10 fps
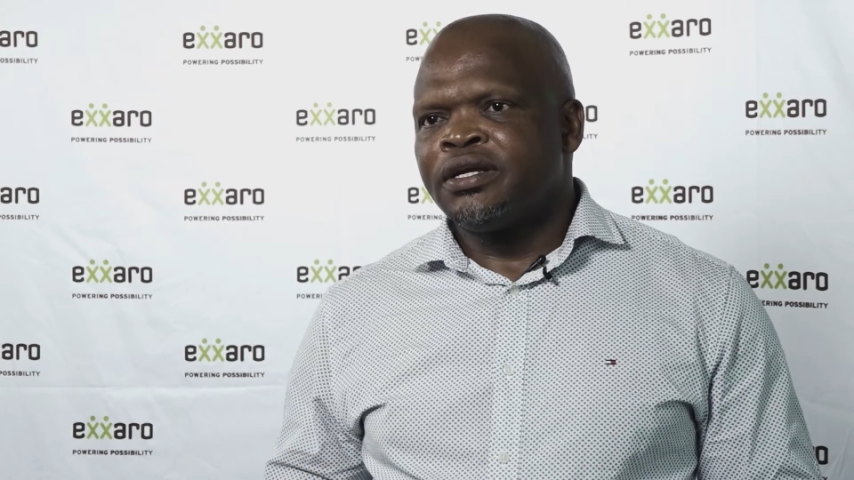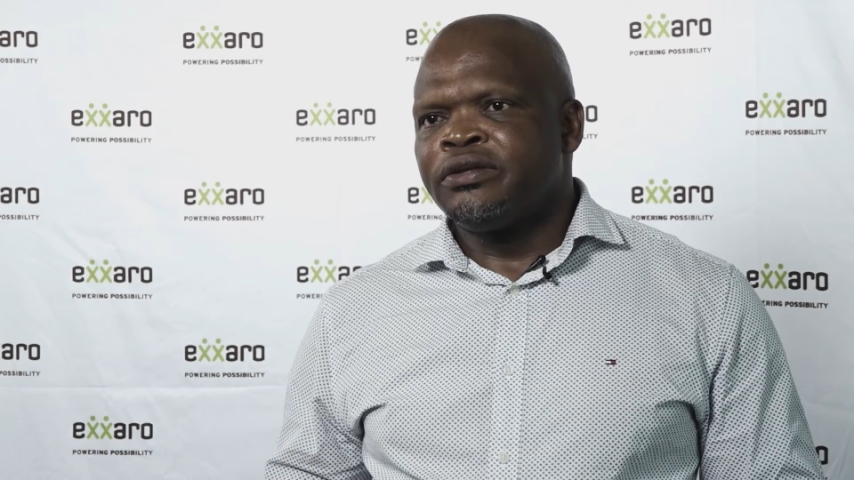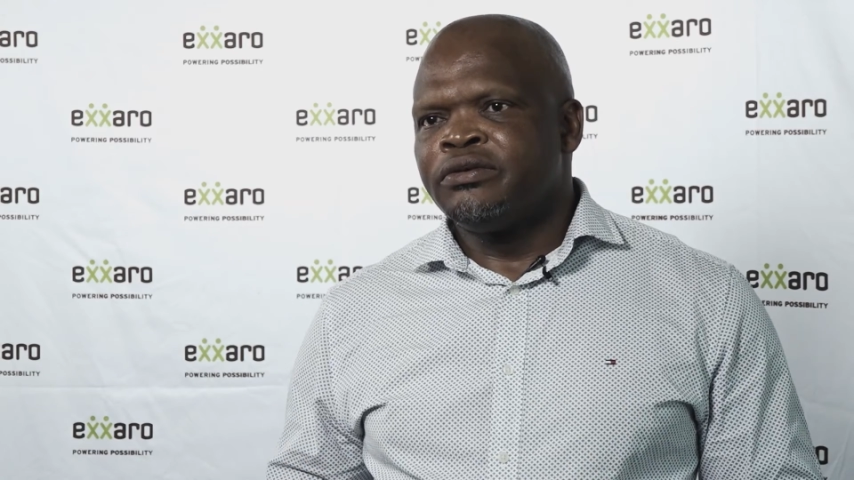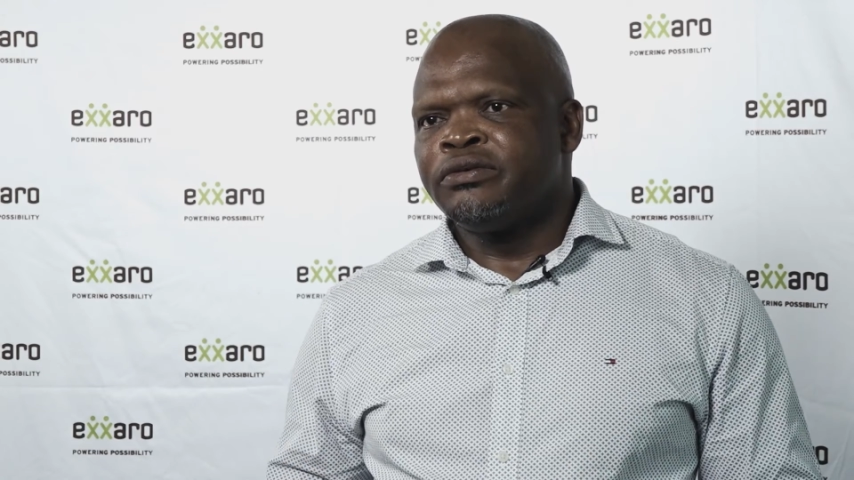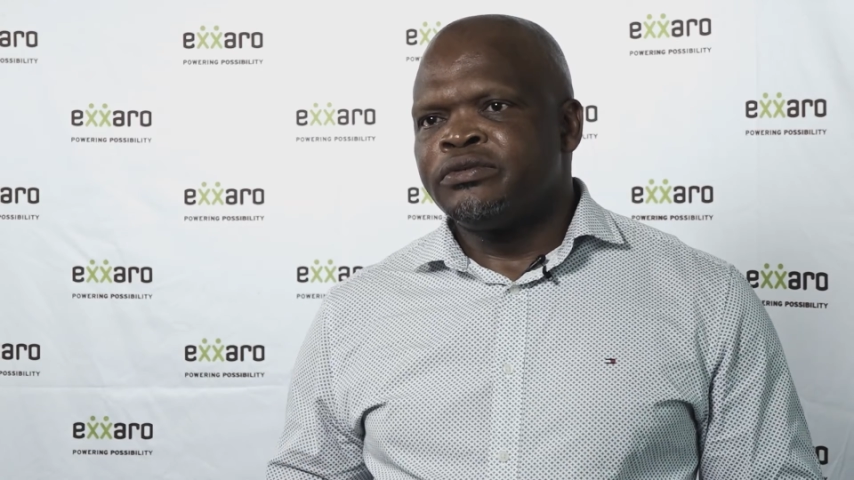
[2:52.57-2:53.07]

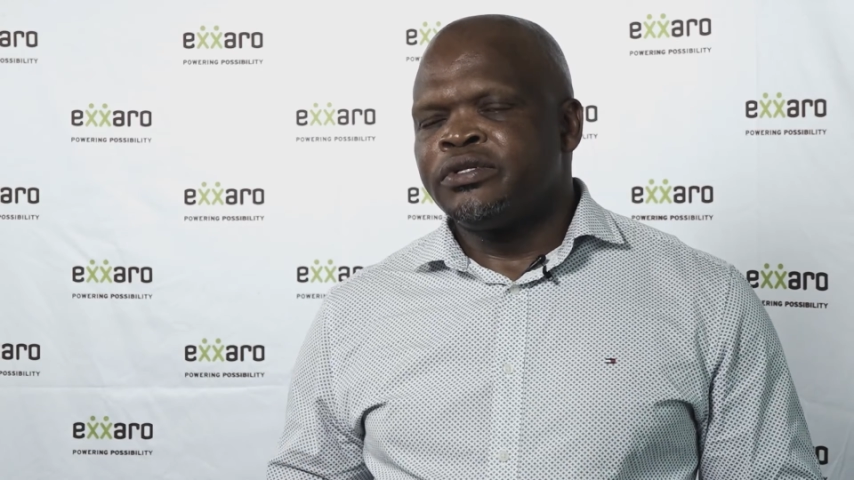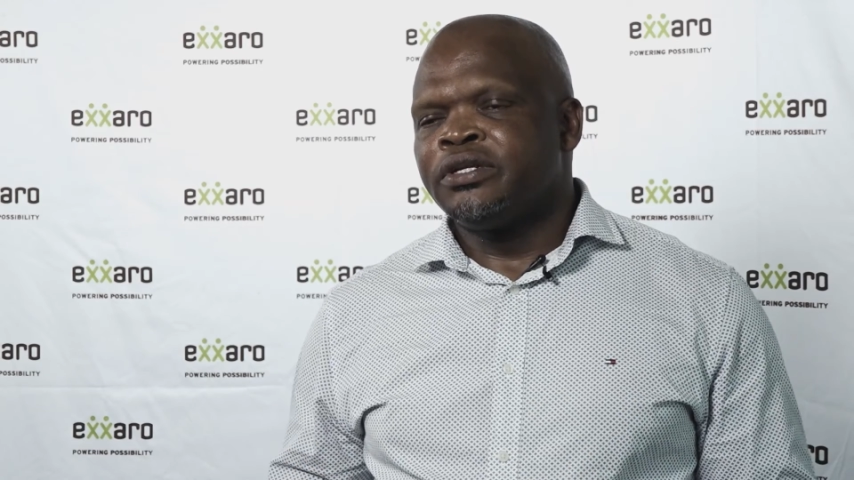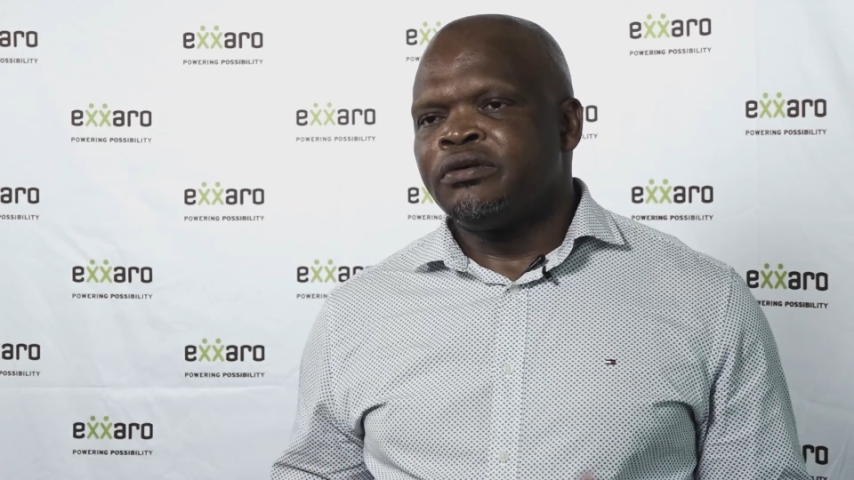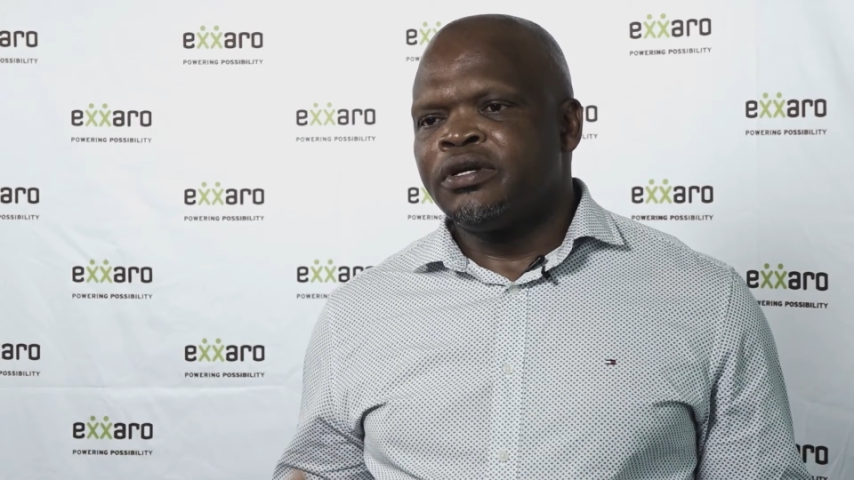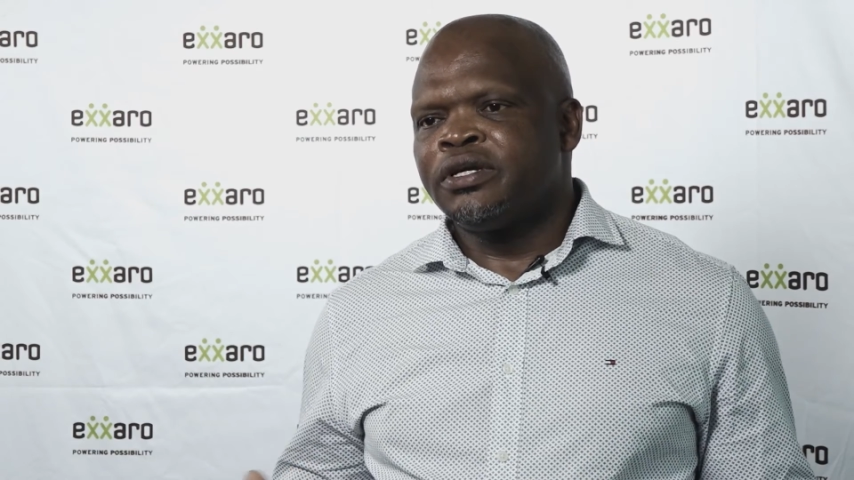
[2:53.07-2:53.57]
can use
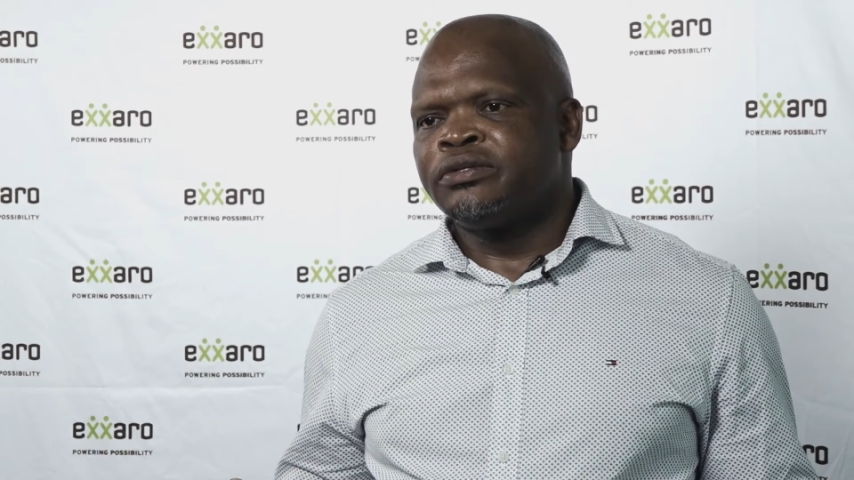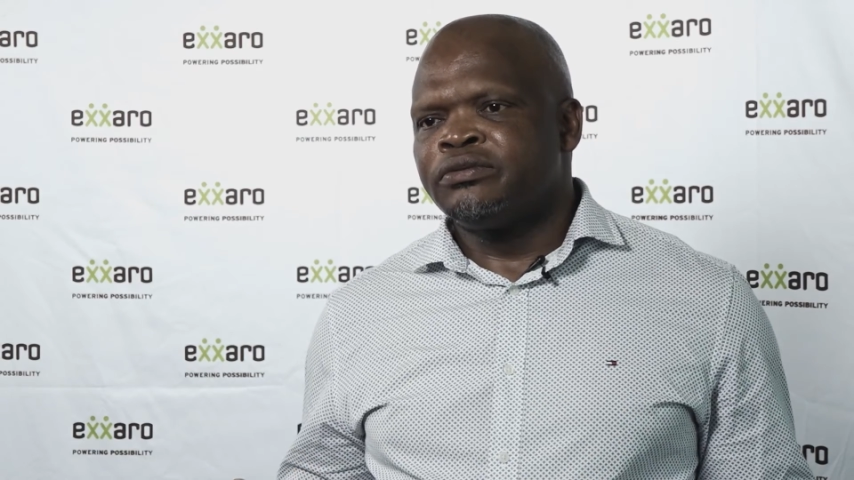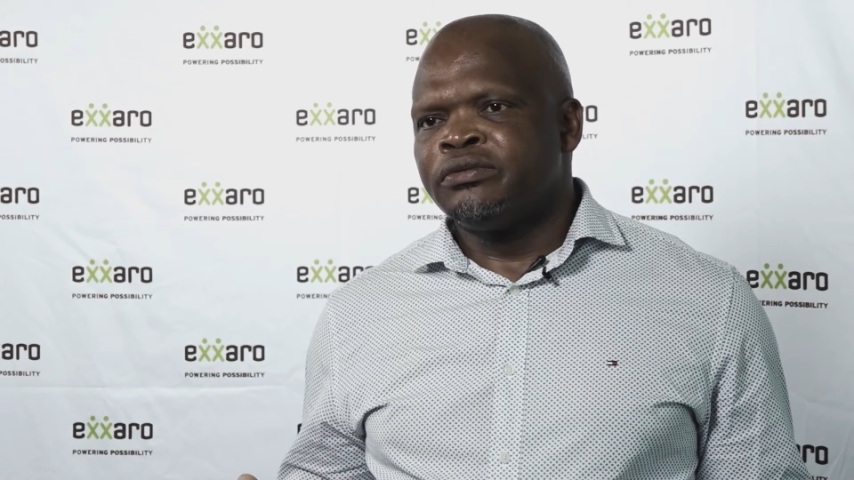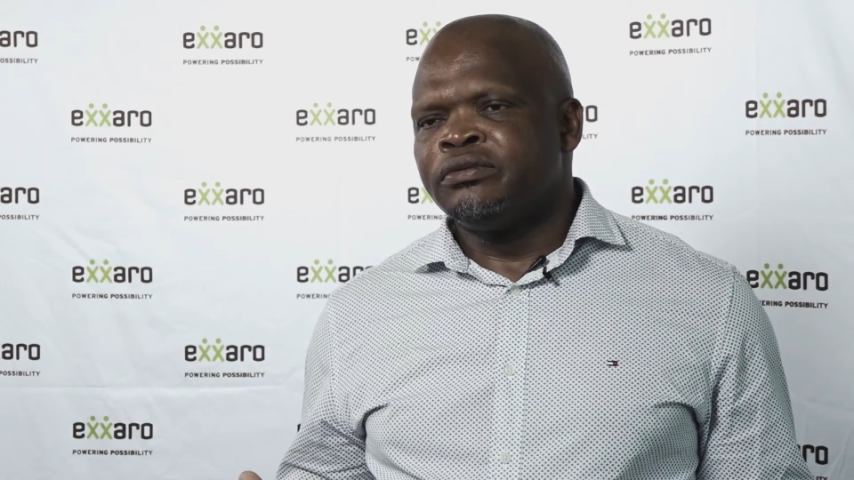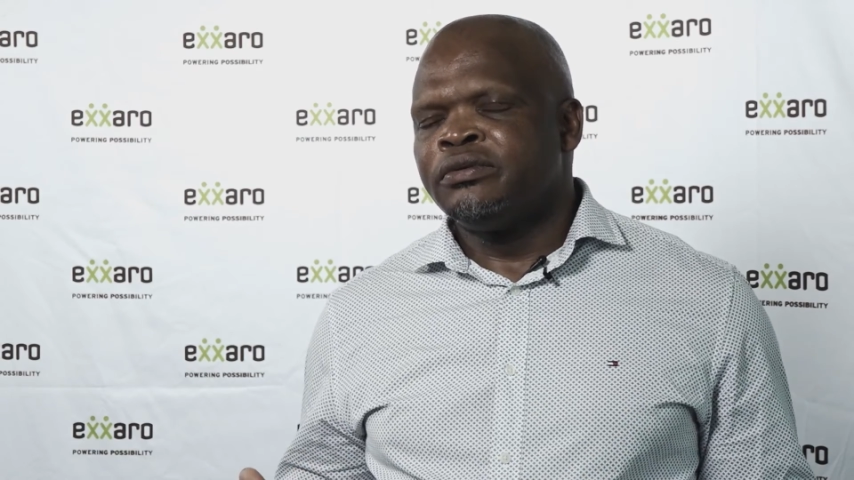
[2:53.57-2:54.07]
in order
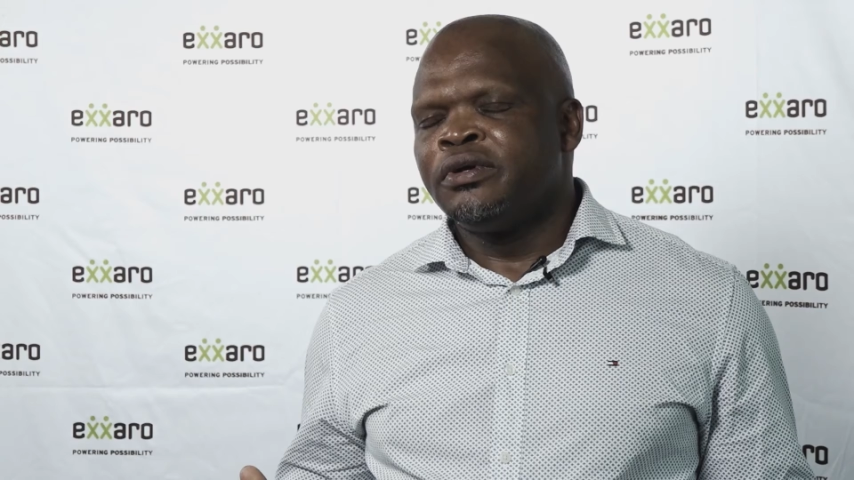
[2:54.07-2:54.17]
to